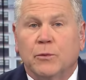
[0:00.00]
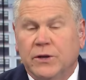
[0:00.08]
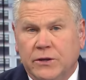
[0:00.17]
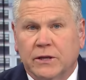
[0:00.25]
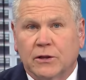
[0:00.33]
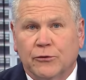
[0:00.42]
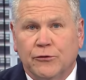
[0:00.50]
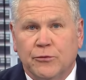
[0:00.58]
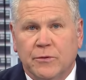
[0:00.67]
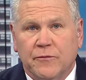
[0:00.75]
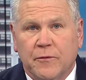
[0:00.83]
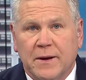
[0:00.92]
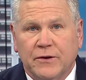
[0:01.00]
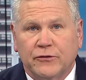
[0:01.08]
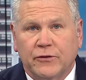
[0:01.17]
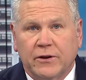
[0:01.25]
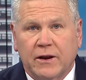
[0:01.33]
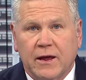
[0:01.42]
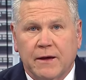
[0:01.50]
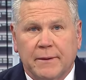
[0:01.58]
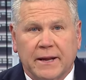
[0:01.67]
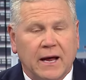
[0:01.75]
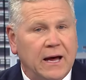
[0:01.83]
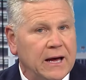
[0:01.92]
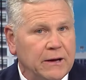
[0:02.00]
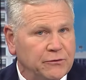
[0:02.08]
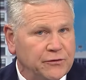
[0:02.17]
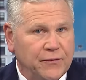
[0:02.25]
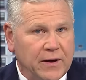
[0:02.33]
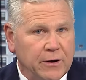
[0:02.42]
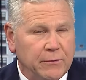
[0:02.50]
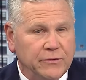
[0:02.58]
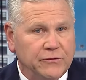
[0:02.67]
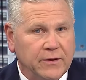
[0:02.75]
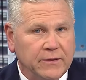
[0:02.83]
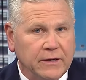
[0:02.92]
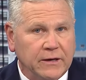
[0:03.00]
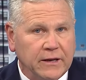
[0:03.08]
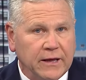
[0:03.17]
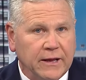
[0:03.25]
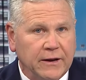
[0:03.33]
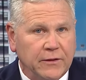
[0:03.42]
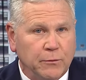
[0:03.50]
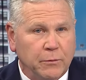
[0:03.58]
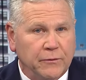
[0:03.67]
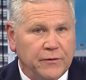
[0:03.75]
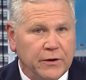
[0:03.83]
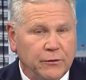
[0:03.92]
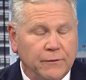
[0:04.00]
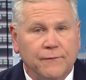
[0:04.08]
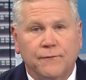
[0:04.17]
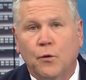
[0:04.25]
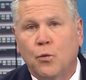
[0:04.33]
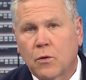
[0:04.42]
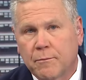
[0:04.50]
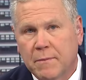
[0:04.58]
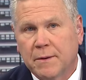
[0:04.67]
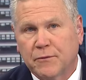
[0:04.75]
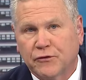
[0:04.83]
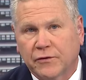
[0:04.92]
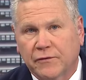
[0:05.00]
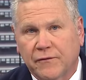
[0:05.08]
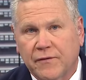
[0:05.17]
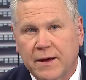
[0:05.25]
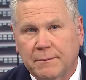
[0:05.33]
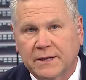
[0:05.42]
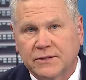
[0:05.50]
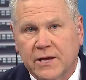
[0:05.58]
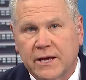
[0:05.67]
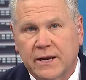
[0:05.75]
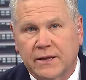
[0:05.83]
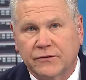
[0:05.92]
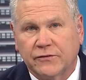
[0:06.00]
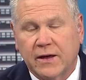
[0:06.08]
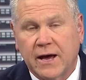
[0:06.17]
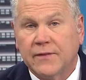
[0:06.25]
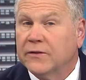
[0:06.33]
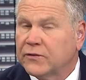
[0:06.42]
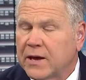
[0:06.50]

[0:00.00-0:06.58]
We did learn new information today about a house fire in southern Indiana that revealed four members of a family dead inside.